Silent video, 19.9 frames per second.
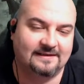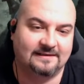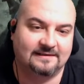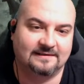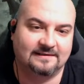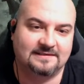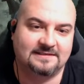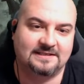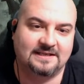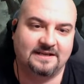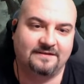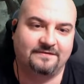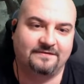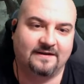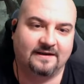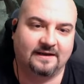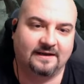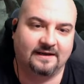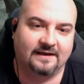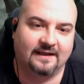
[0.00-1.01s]
Let's see if
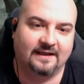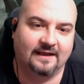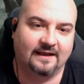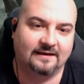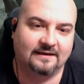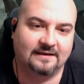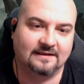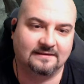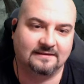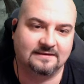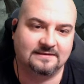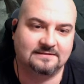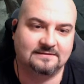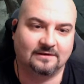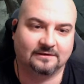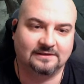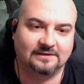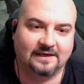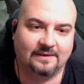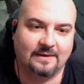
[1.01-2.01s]
I can uh, get this
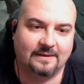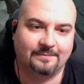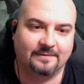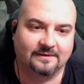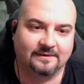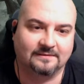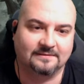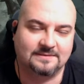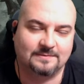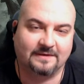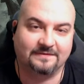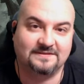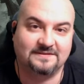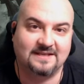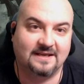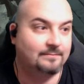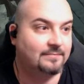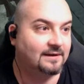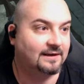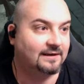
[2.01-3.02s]
godly weapon. It's worth
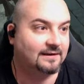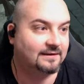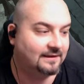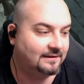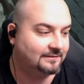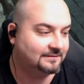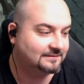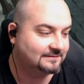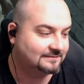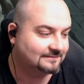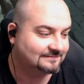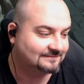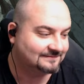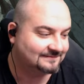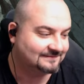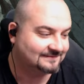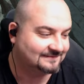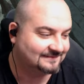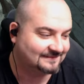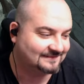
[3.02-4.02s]
ten billion gold.
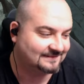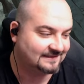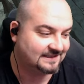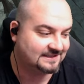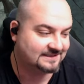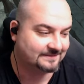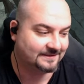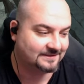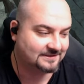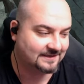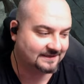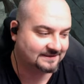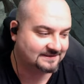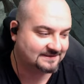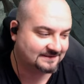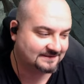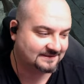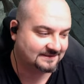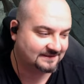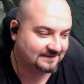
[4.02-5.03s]
Last time I
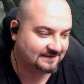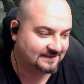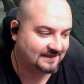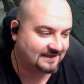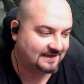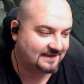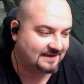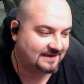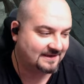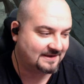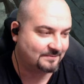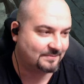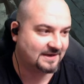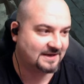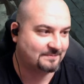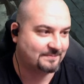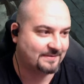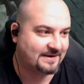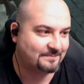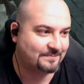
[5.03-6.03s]
checked.
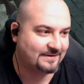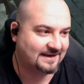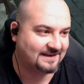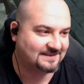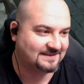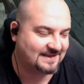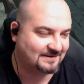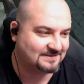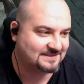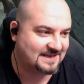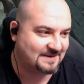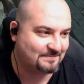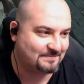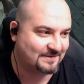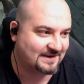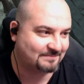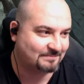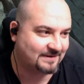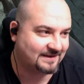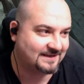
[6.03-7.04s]
Brick, brick, brick. Don't say
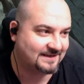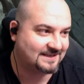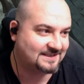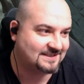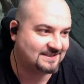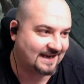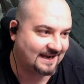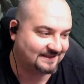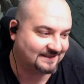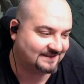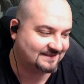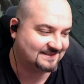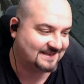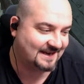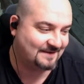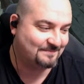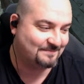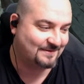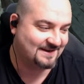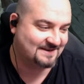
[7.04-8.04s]
brick, brick in chat. Don't
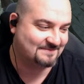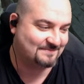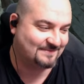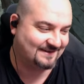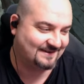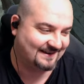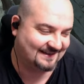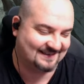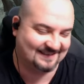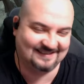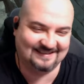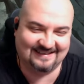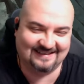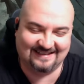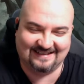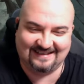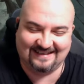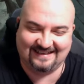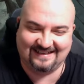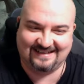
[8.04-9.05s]
say brick, brick.
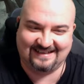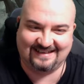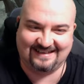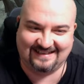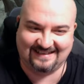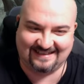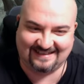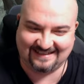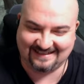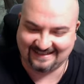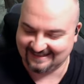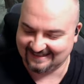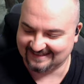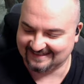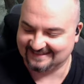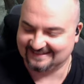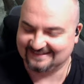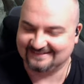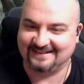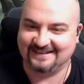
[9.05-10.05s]

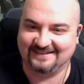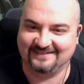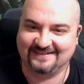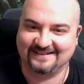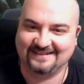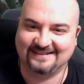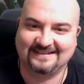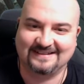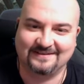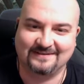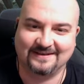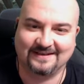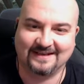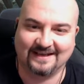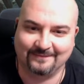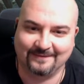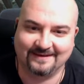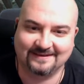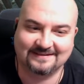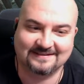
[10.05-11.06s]
Right, you ready? Here we
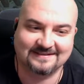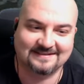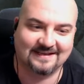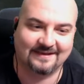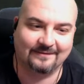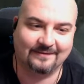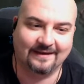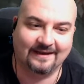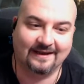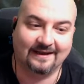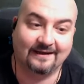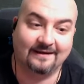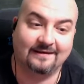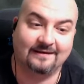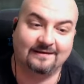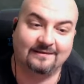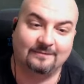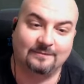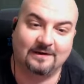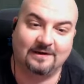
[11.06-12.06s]
go, man. So uh,
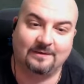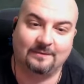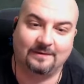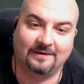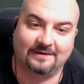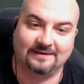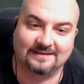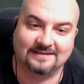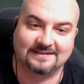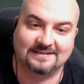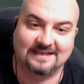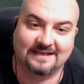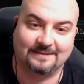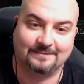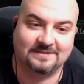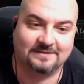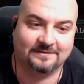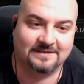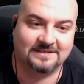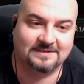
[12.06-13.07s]
what I want is the same
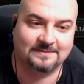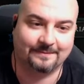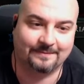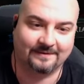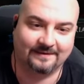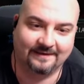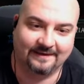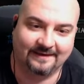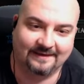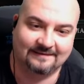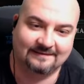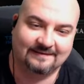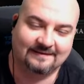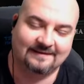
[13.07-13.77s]
as on this weapon here,